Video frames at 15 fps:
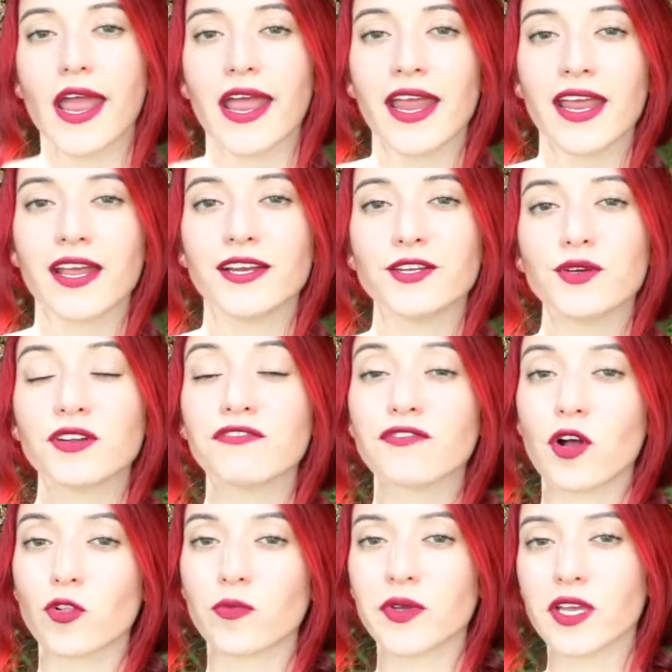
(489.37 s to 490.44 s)
And you can
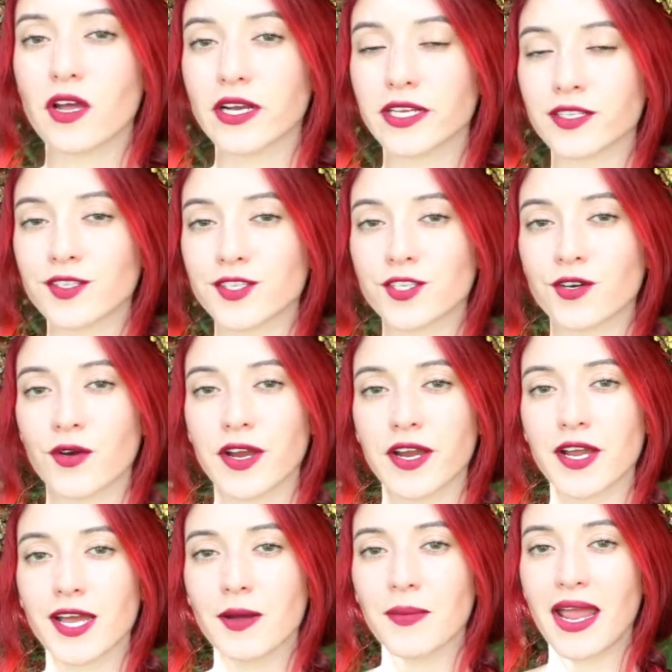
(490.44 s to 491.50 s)
follow me on
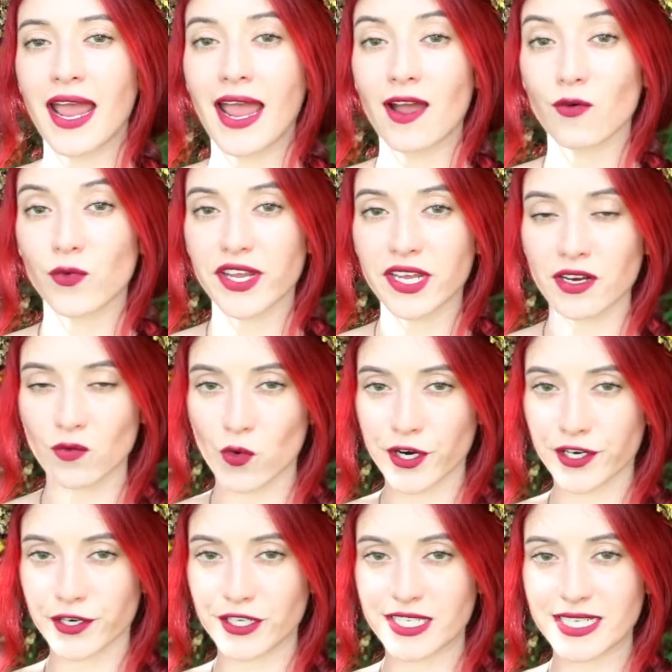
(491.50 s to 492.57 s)
Instagram at Weekend
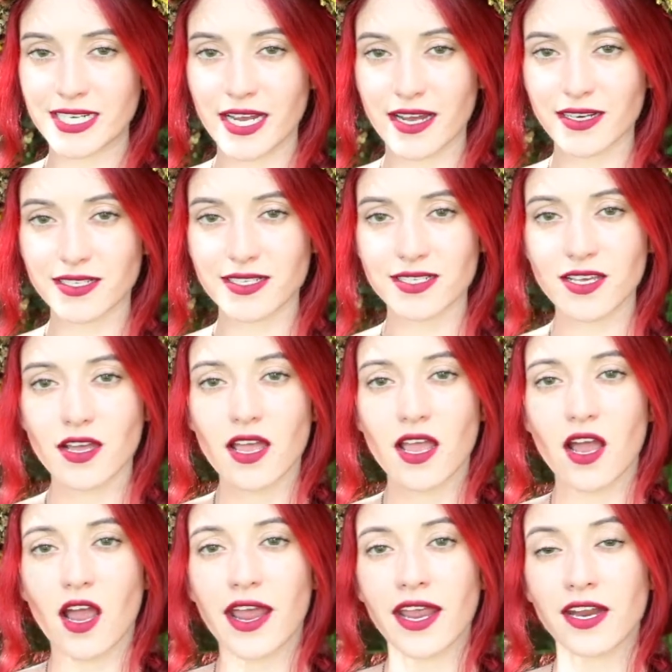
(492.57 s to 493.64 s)
Warrior TX
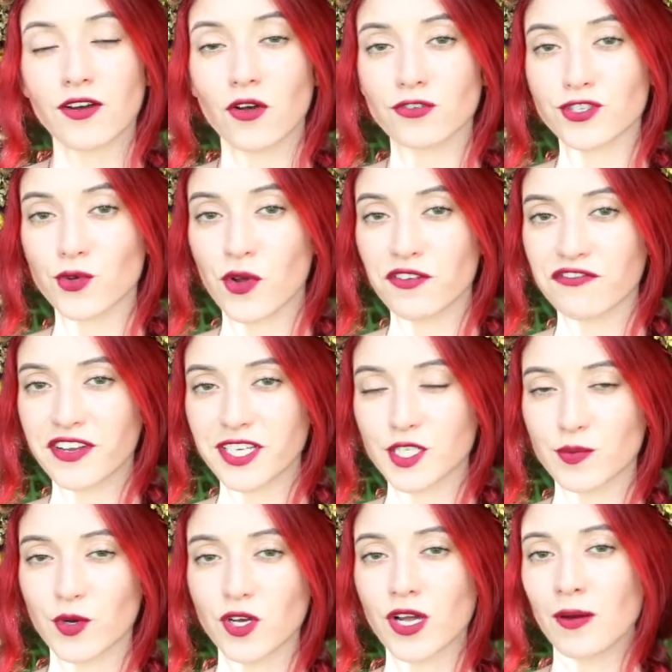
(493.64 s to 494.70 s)
and also on
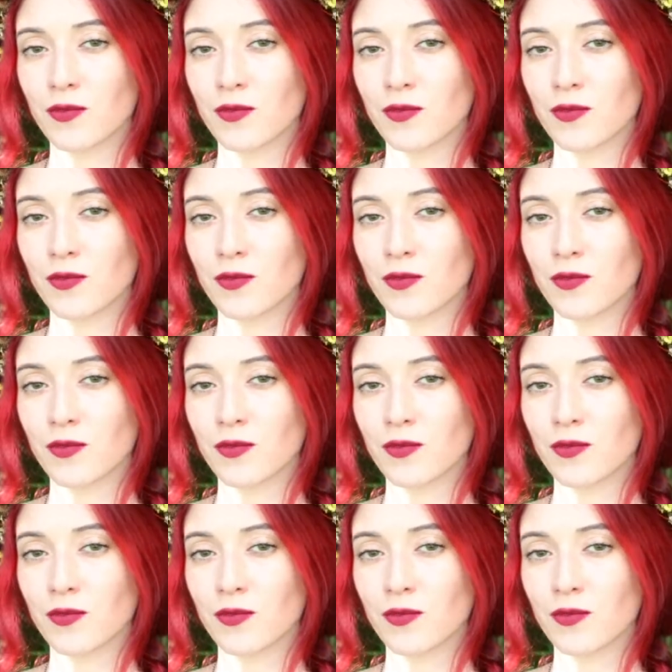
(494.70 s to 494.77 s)
Facebook.